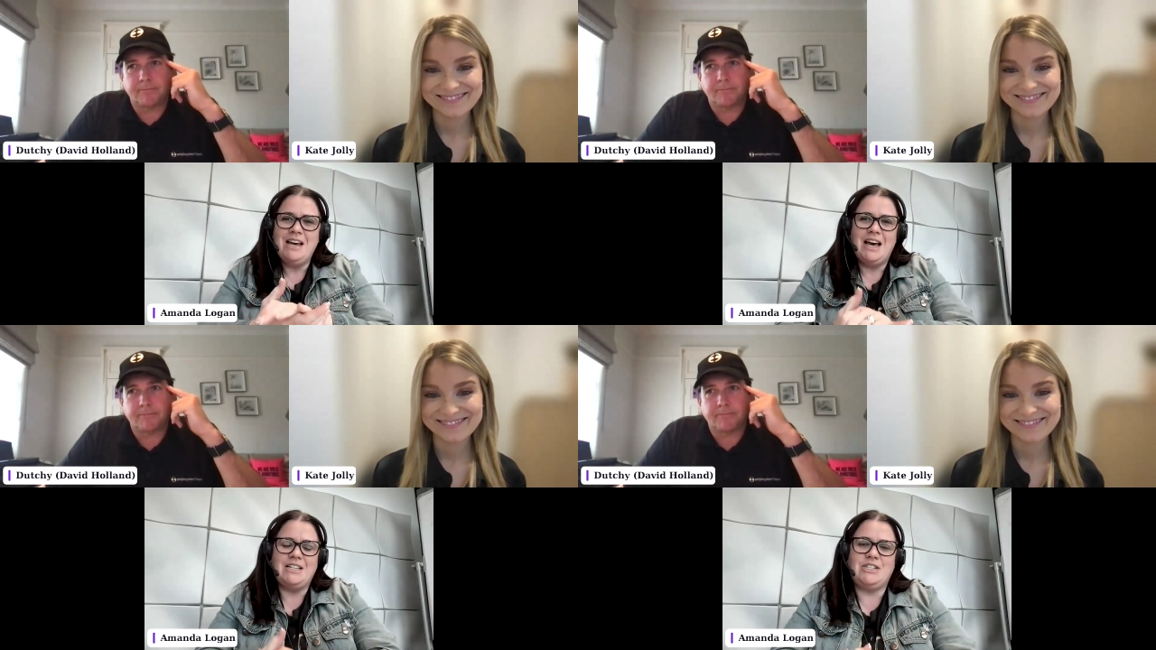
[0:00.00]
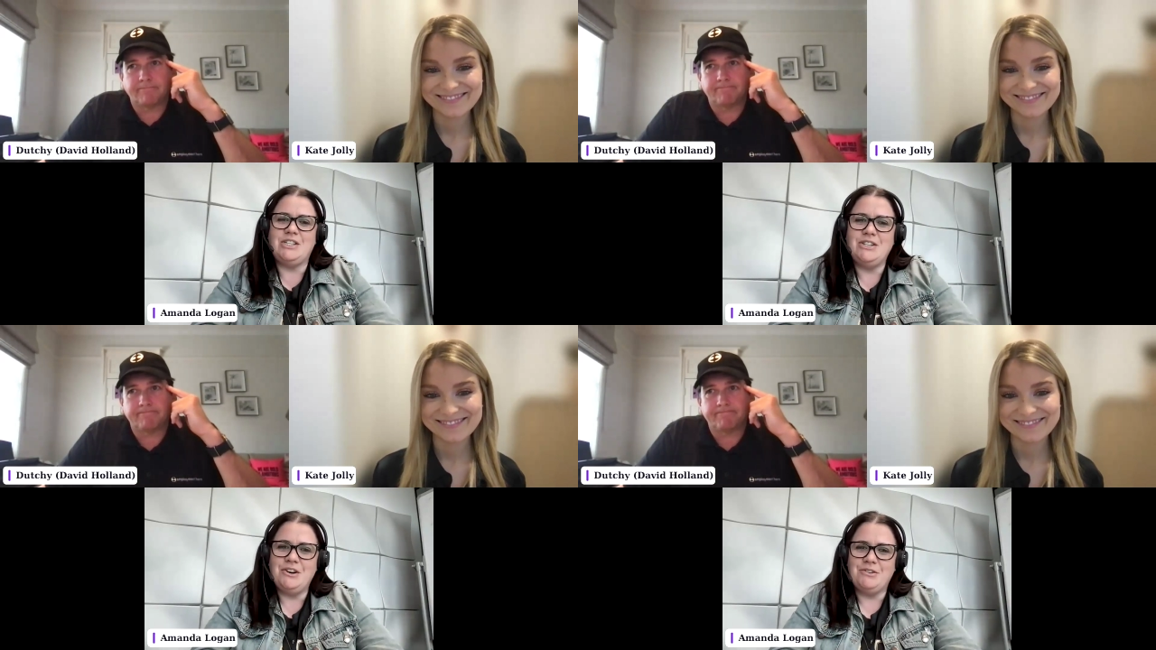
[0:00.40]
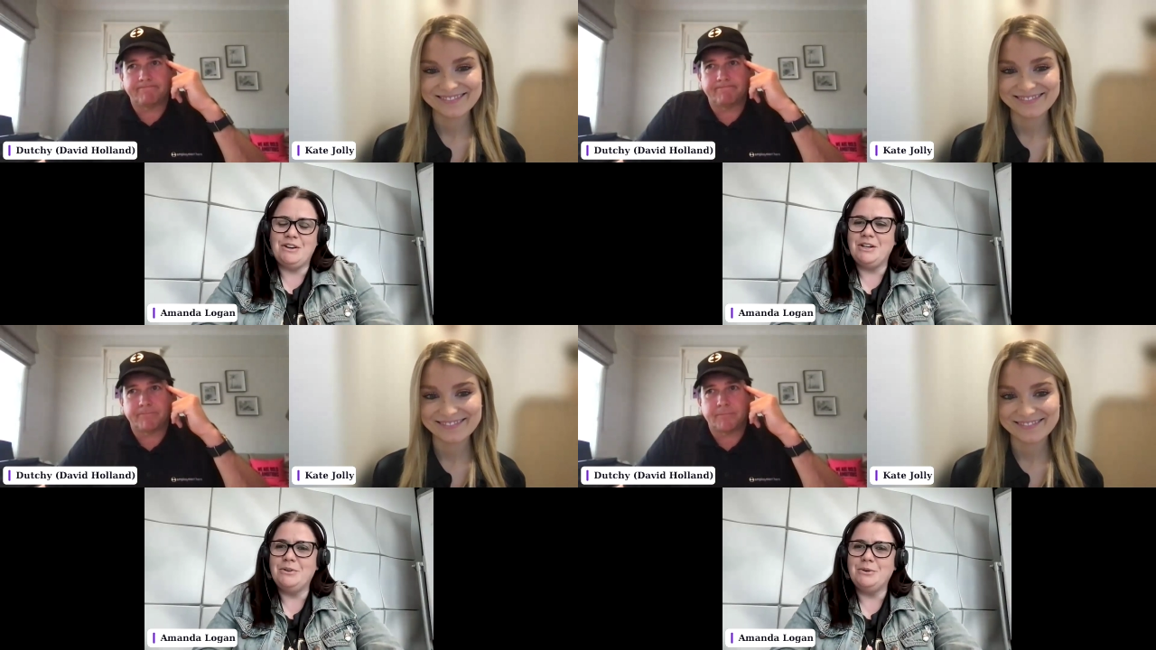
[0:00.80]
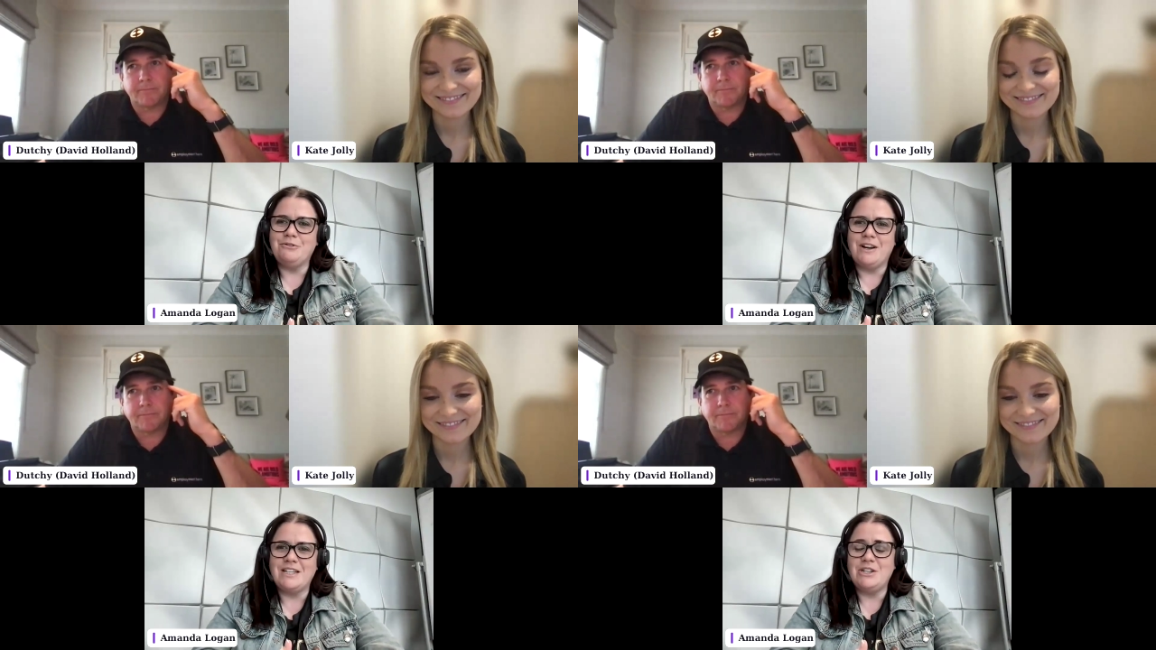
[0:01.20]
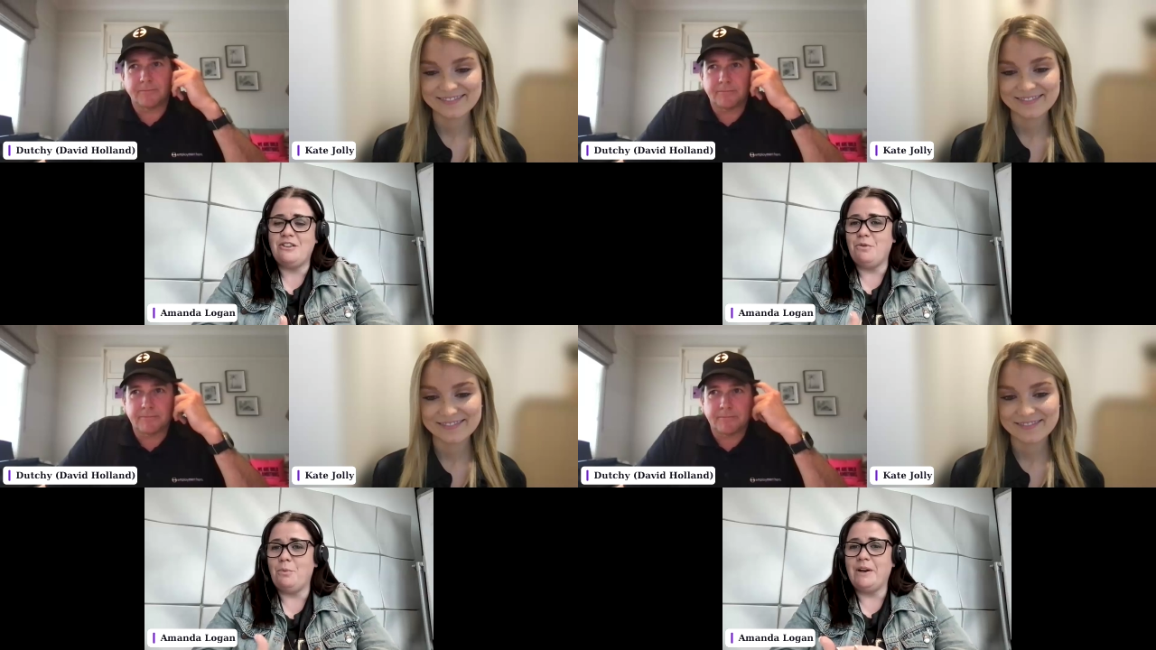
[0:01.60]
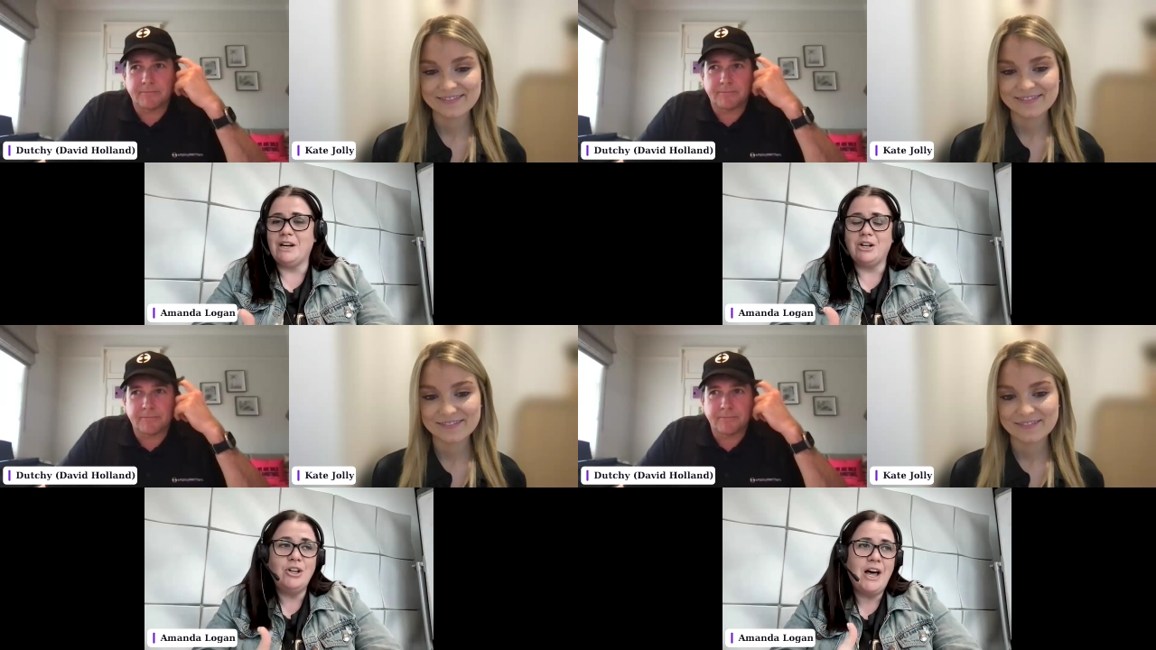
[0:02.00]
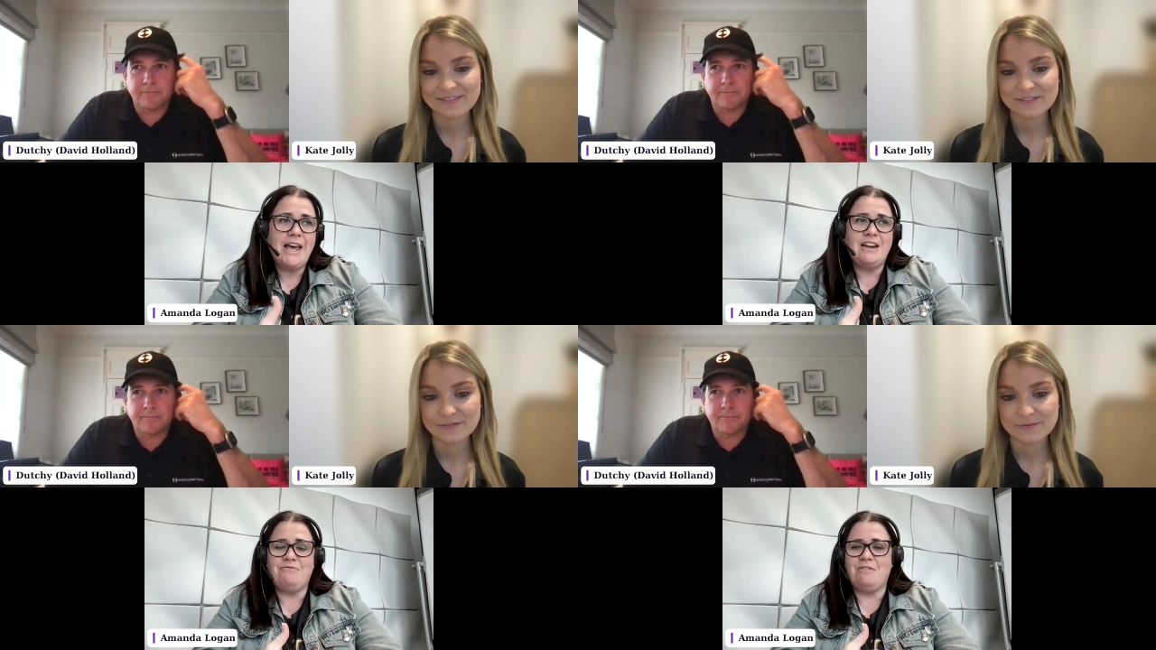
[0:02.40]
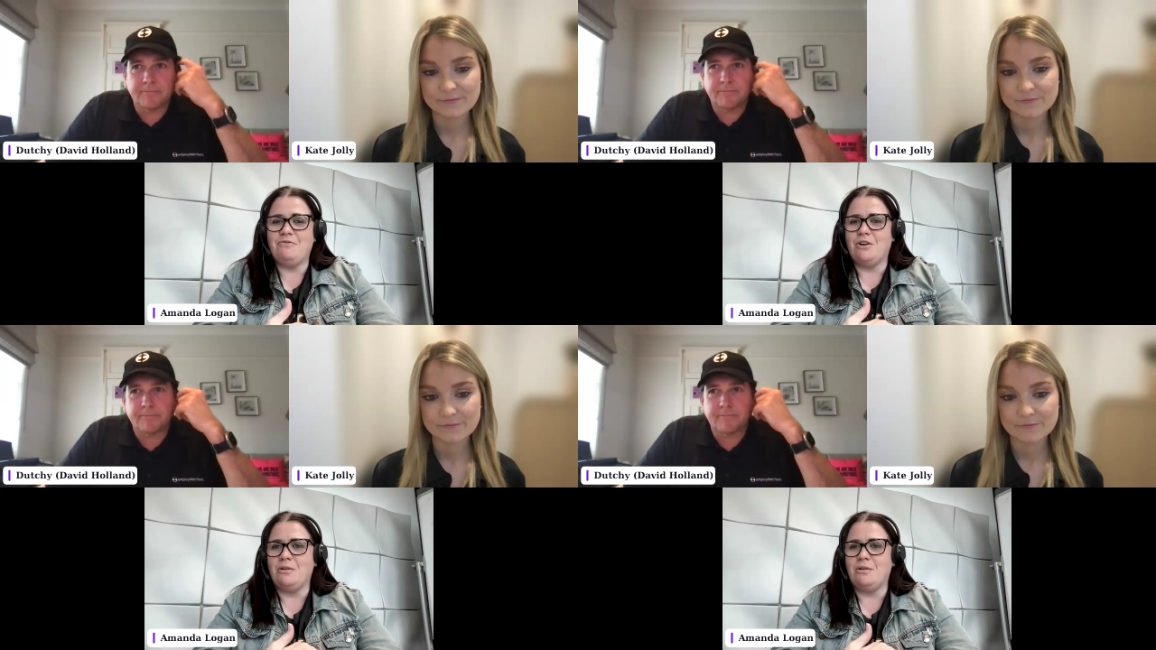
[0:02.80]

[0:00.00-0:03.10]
Speaker 1: it's just so critical for us you know if we win a client if we've got